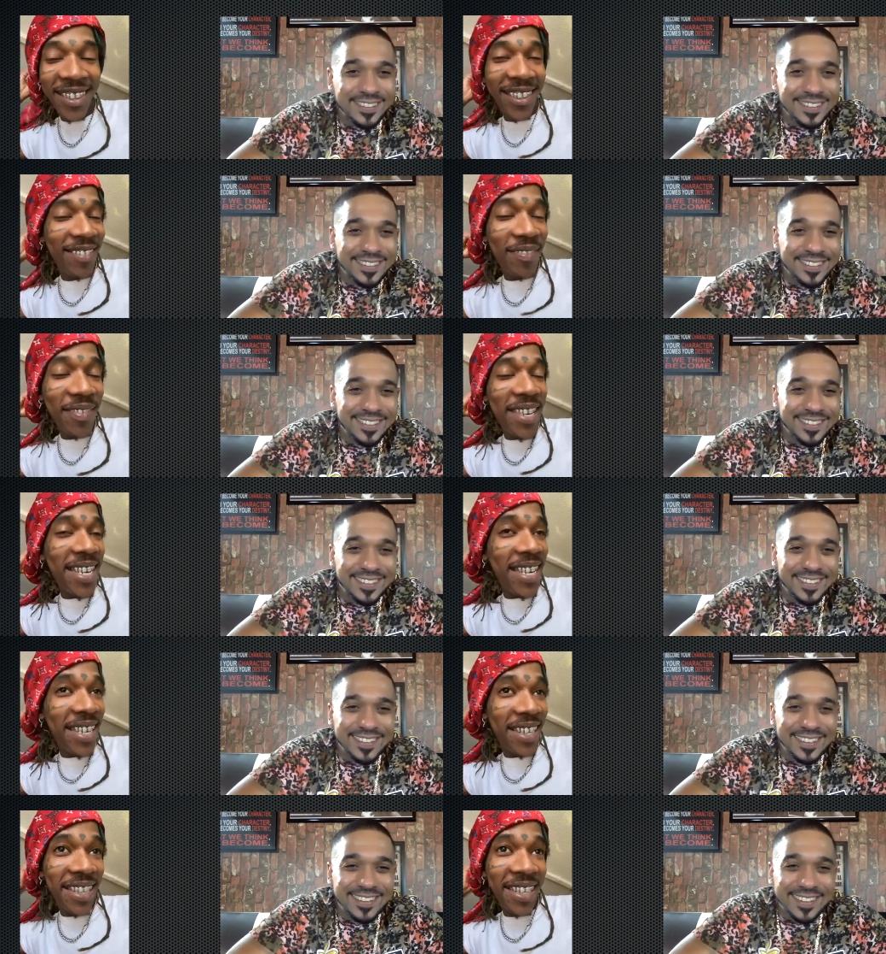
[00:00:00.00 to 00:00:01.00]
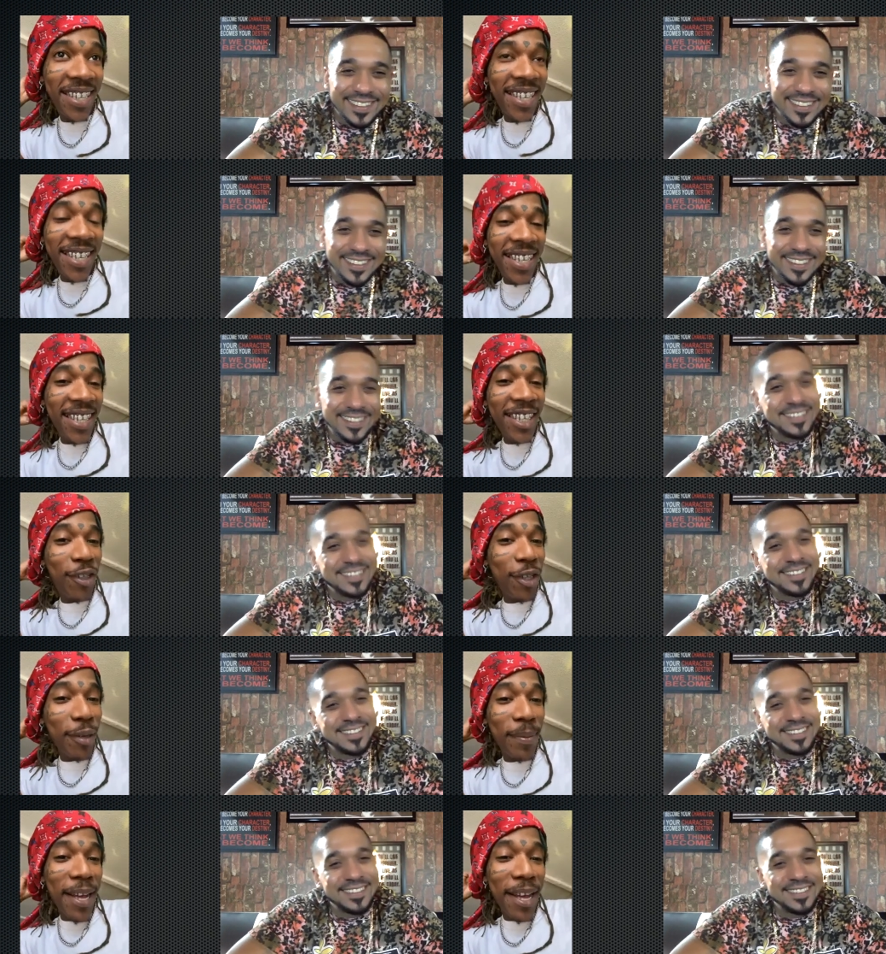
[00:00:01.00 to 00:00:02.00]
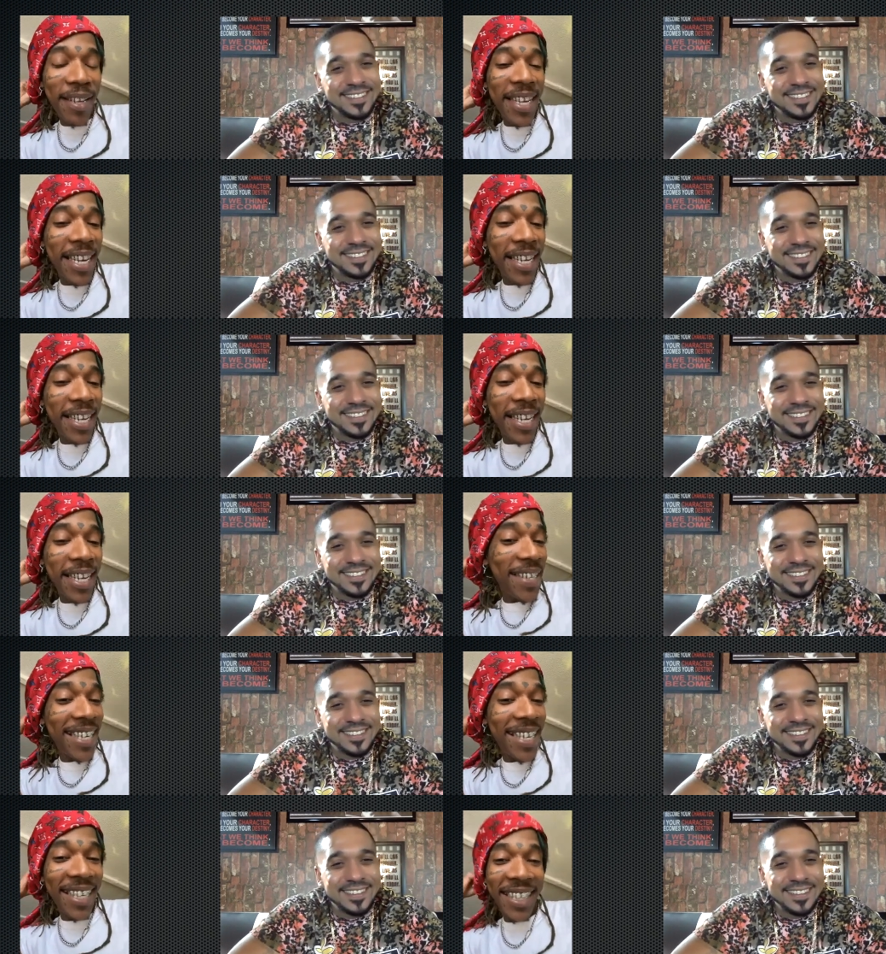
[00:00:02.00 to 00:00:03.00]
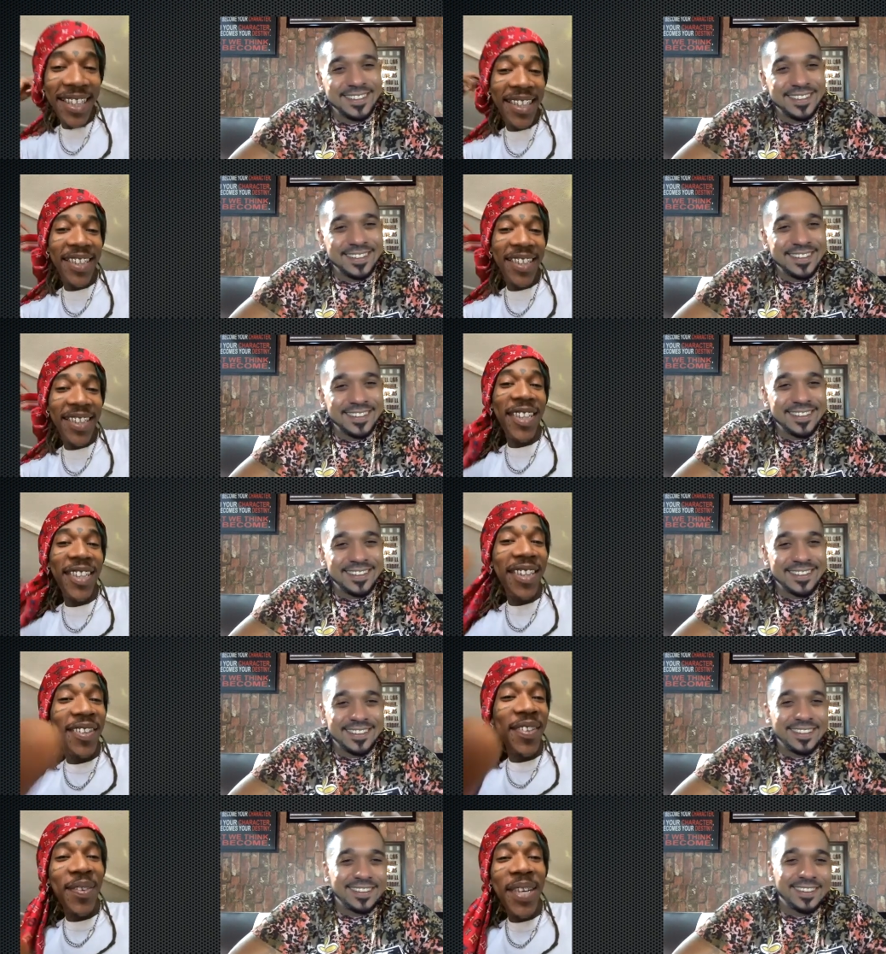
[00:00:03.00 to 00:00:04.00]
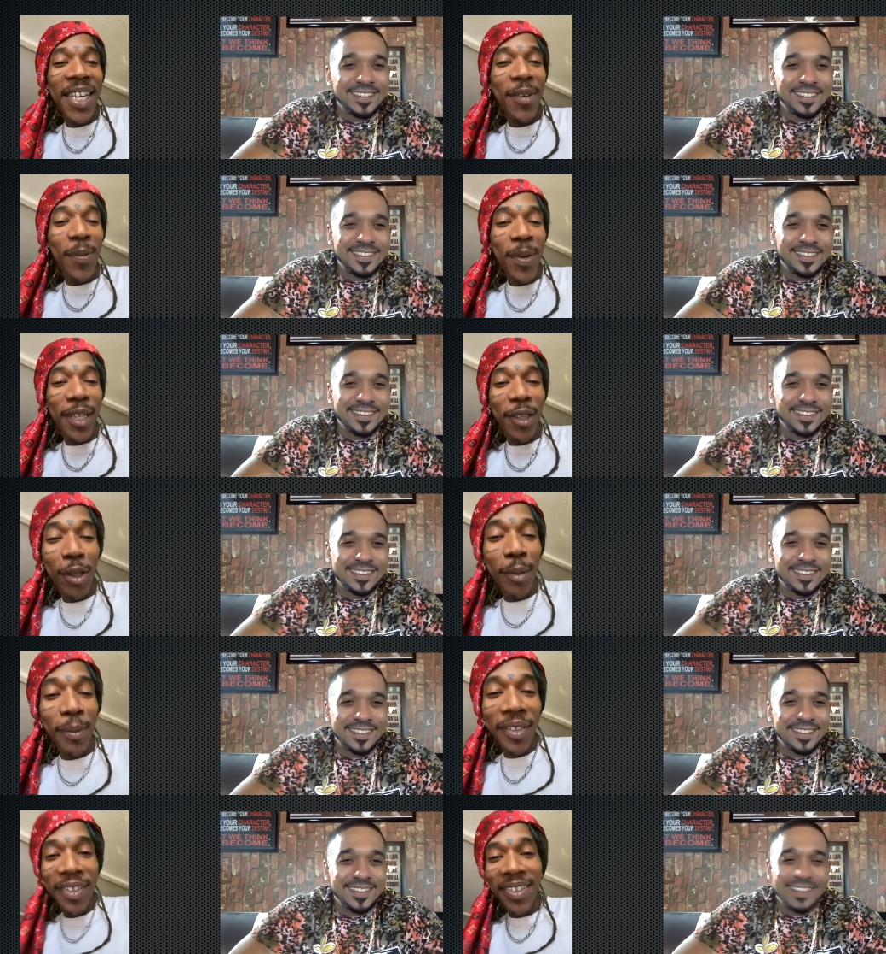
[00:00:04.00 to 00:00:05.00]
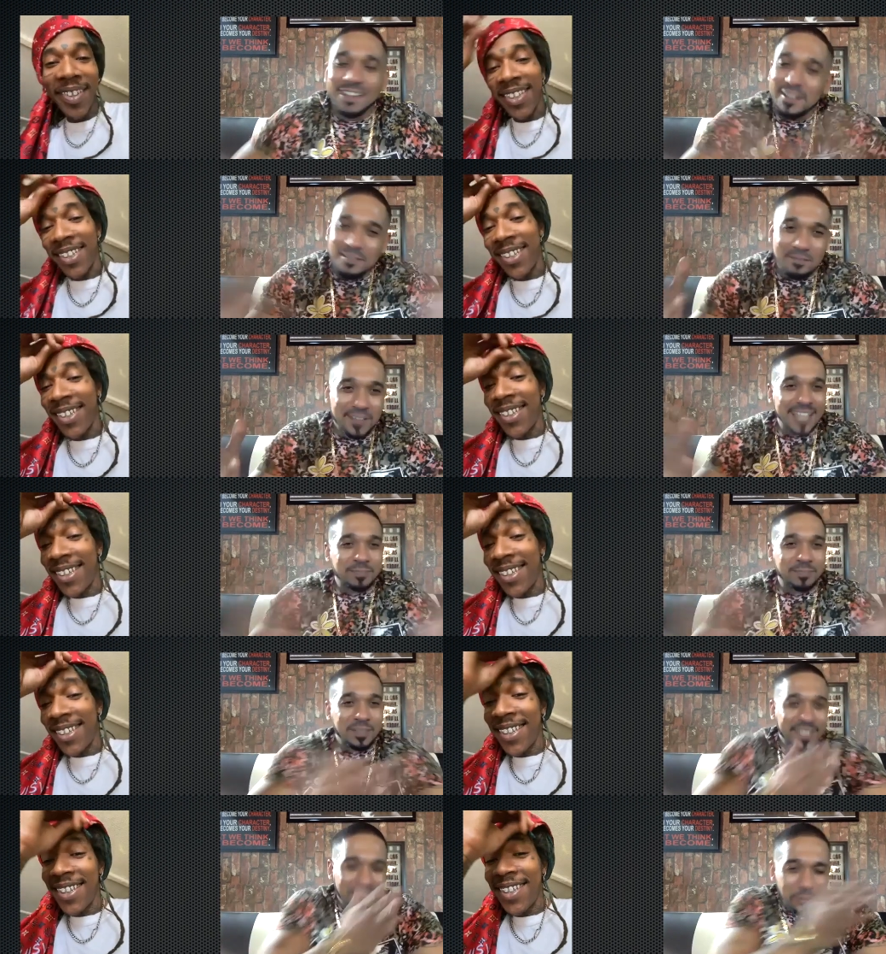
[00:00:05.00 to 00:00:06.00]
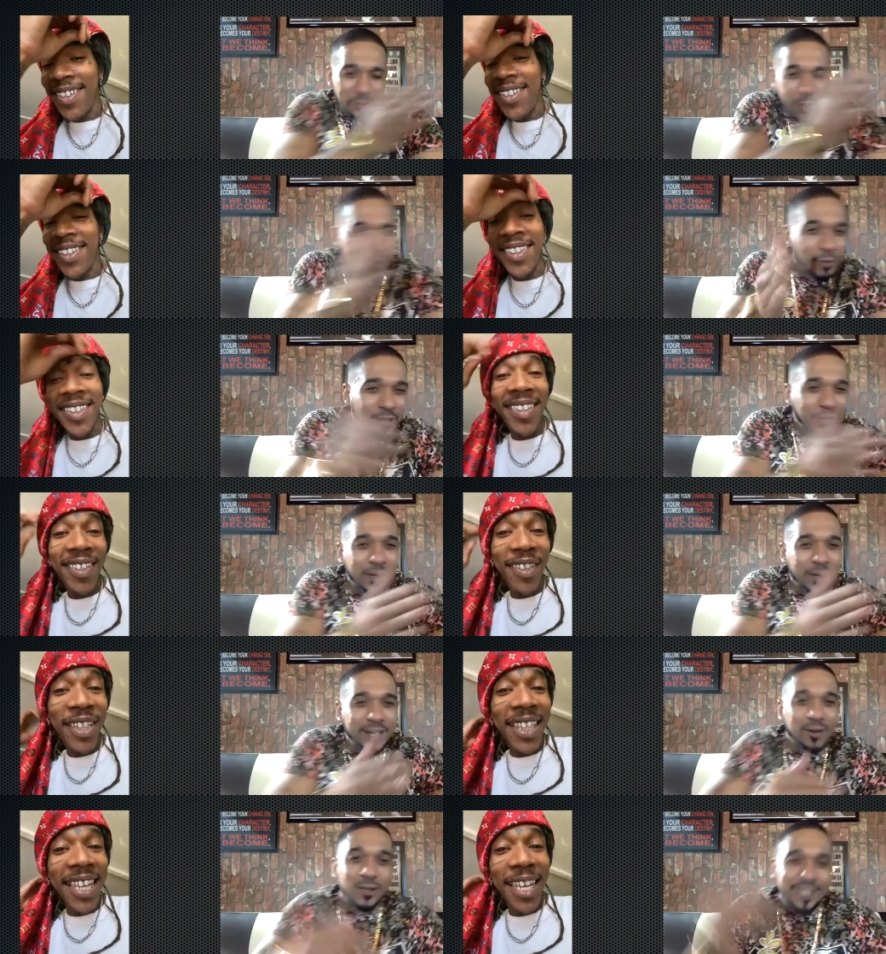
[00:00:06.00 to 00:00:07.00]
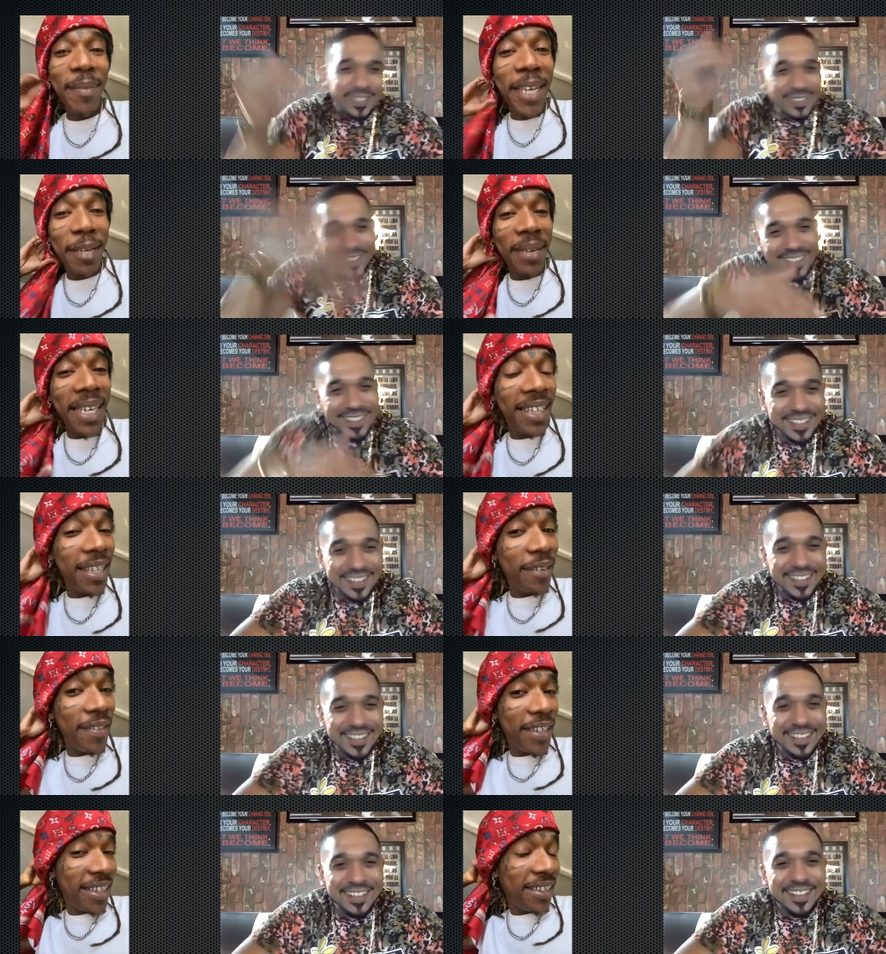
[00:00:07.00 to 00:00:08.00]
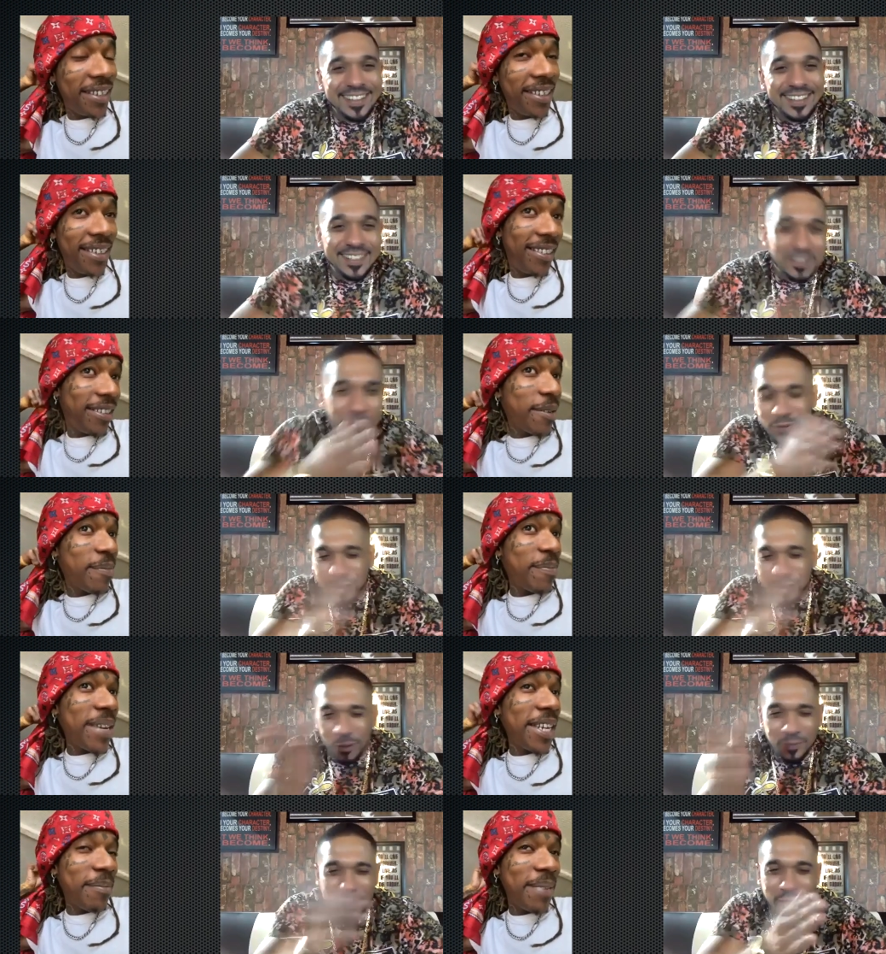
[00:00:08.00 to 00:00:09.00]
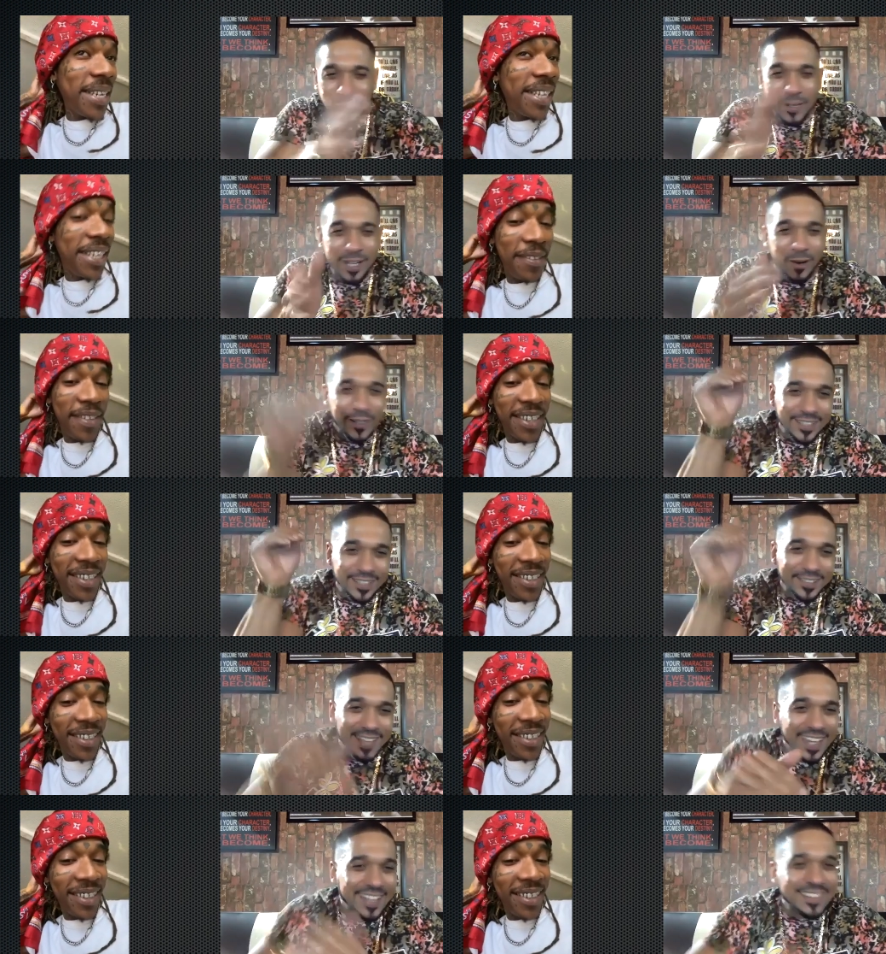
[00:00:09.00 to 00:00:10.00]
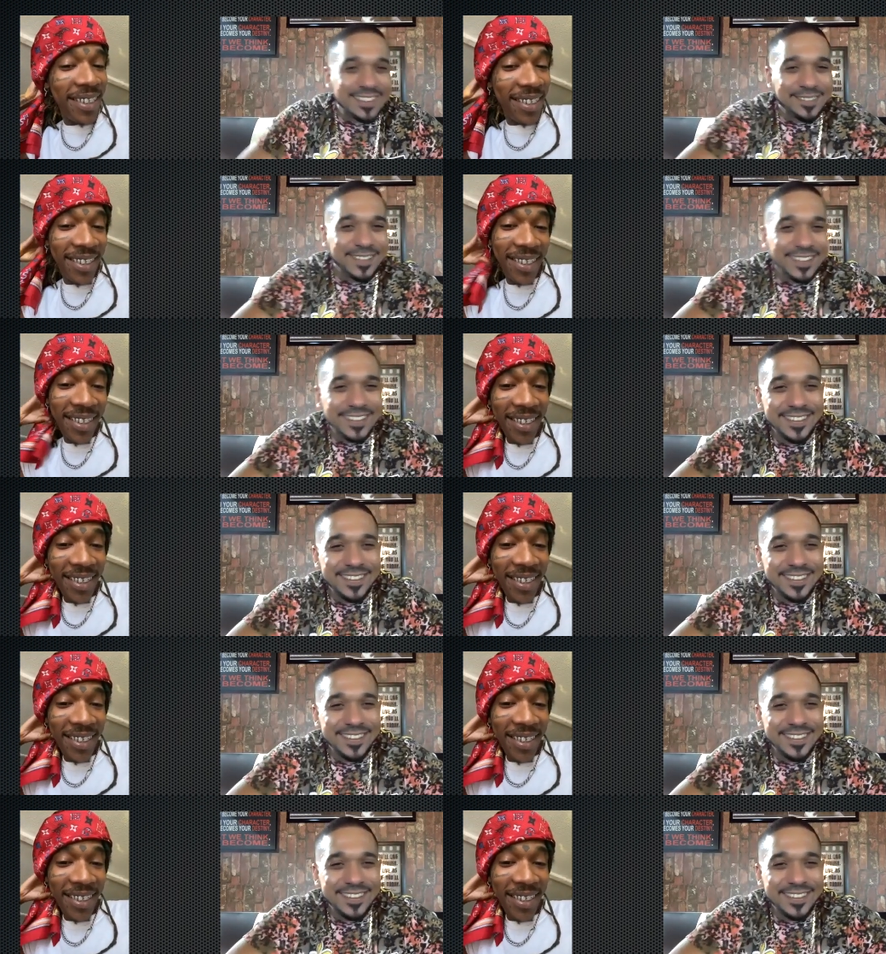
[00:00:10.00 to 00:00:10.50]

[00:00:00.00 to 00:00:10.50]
Speaker 1: Man, it's trouble all out here, man. It, it, we in the world of trouble.
Speaker 2: Facts, but did you maneuver through you it? You gotta make the
Speaker 1: best of it. Did you maneuver through it, or
Speaker 2: did you get into it?